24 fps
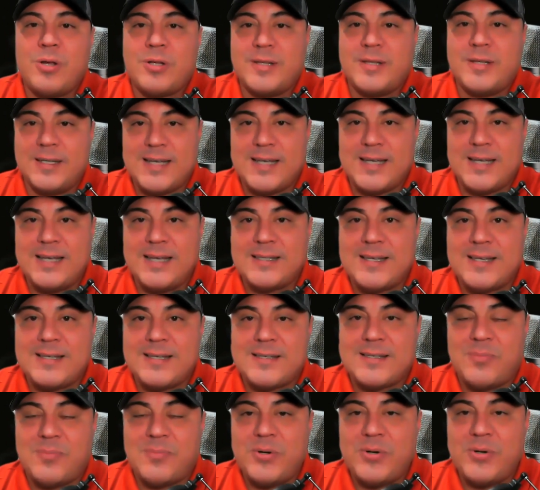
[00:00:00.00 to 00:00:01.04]
this guy's
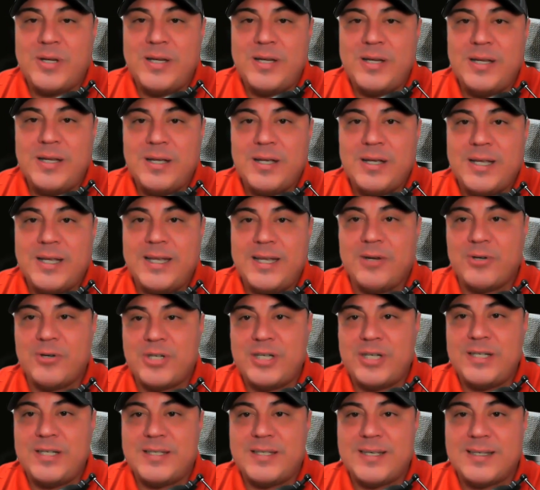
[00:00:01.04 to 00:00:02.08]
testimony he or
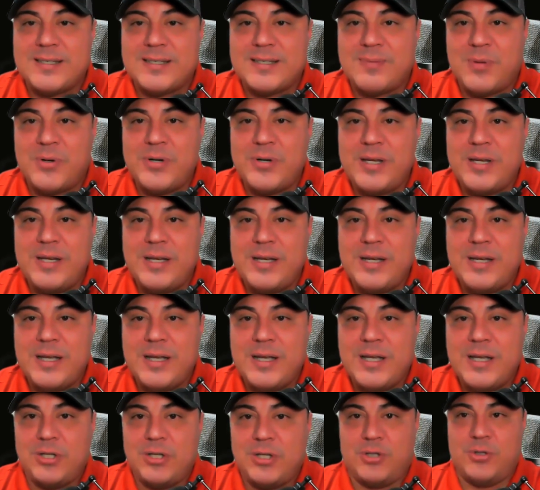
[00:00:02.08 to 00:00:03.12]
she's testimony
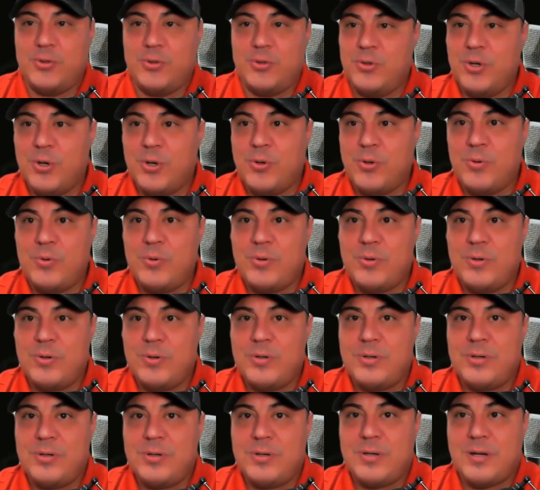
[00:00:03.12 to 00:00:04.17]
do you know
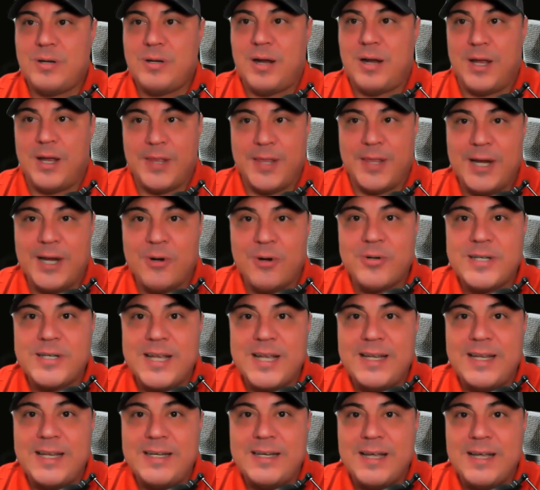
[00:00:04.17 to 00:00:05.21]
are they
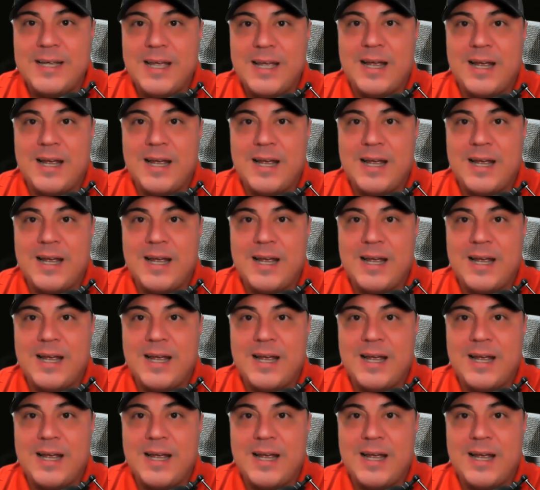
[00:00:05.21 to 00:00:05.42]
ordained?